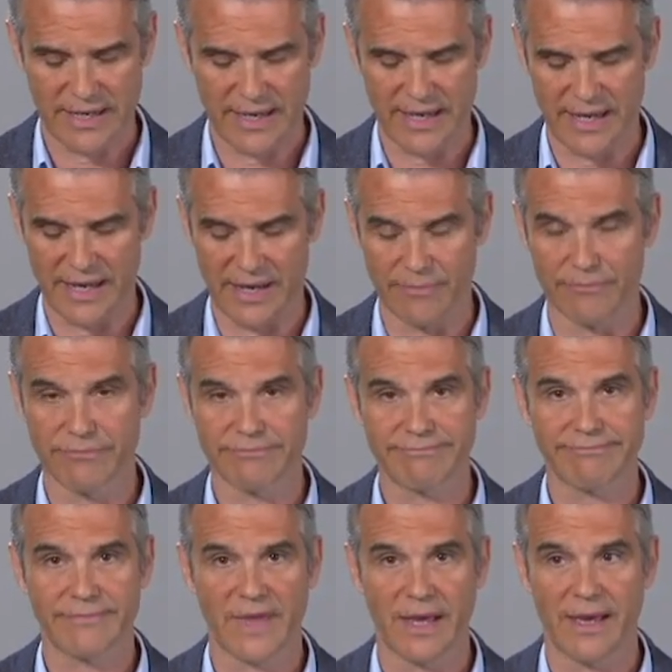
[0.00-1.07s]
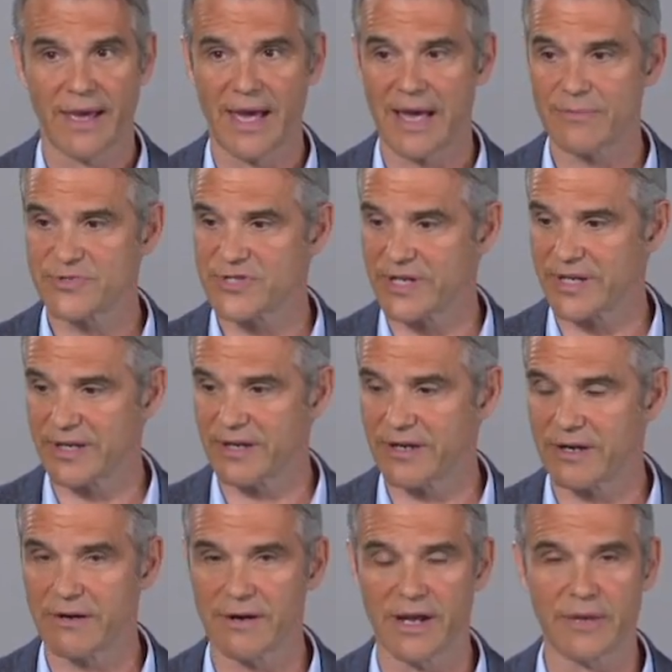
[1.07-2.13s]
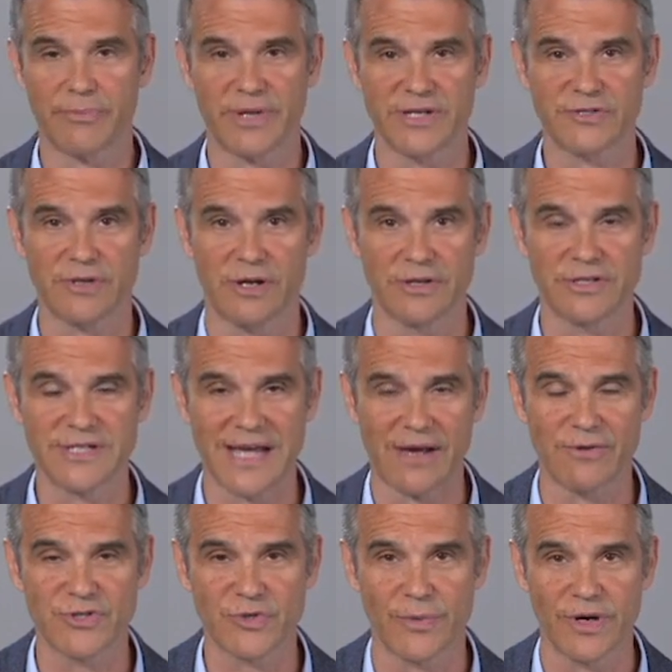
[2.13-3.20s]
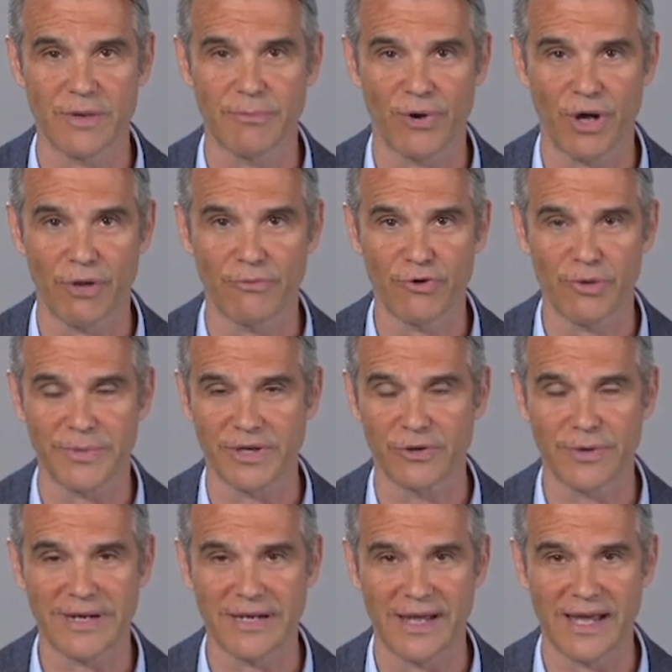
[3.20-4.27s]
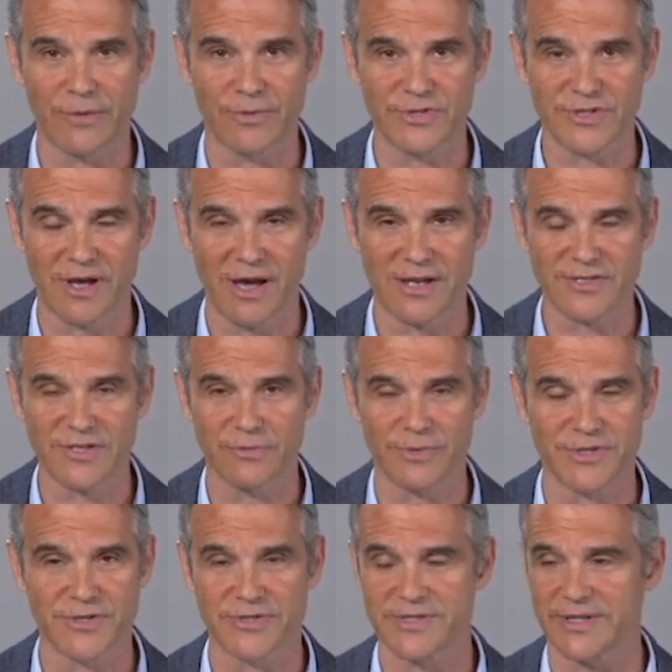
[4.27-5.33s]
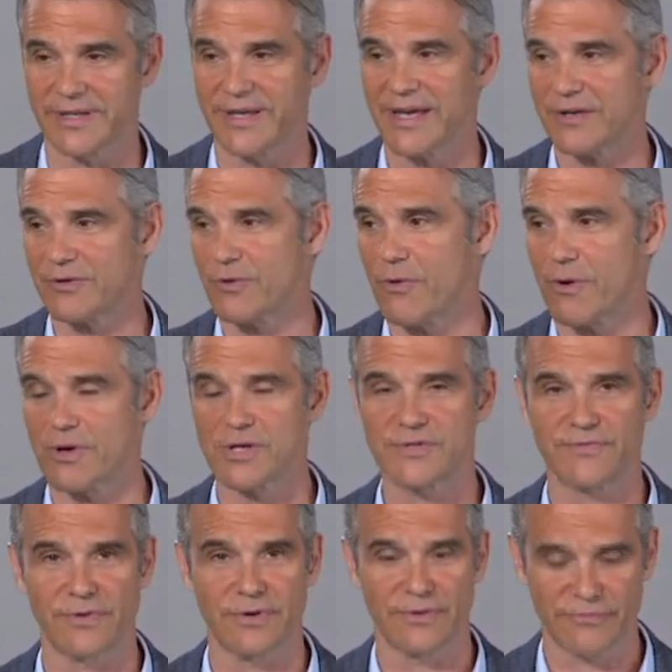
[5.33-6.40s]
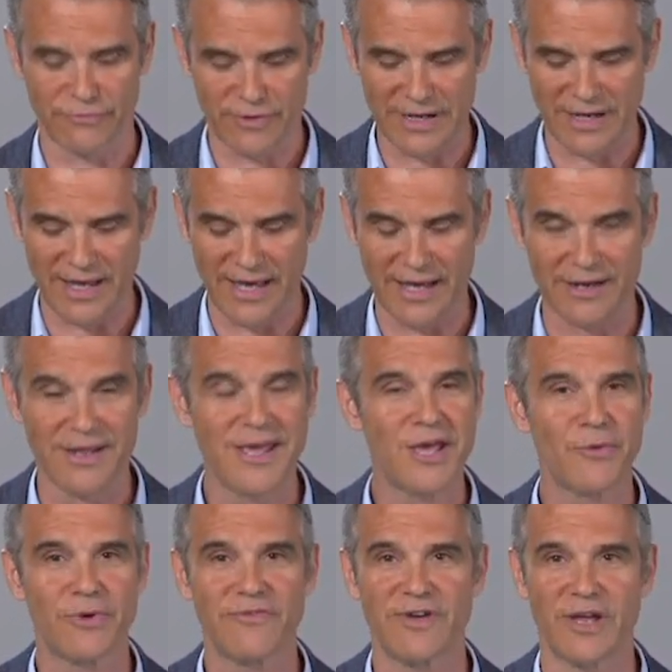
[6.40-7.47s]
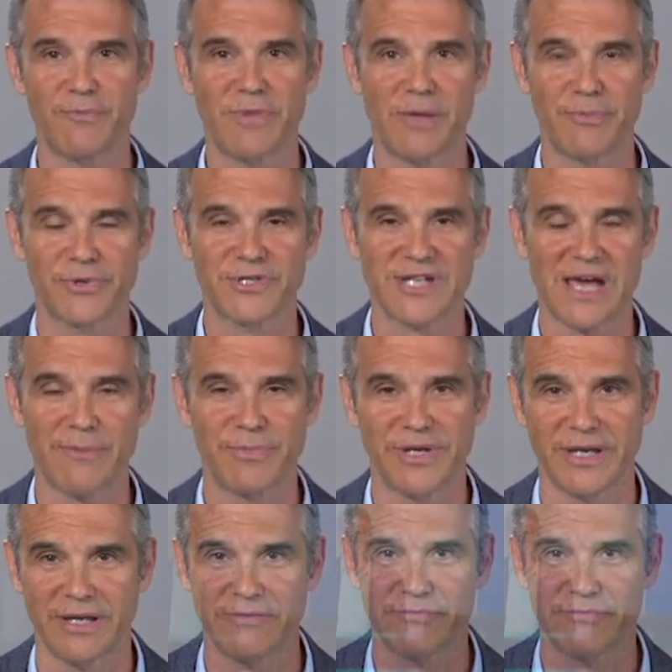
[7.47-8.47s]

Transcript: I'm sitting here at a place called Town Square Ballroom in Green Lake, Wisconsin, which is the headquarters for Freeland. We've had people tapping in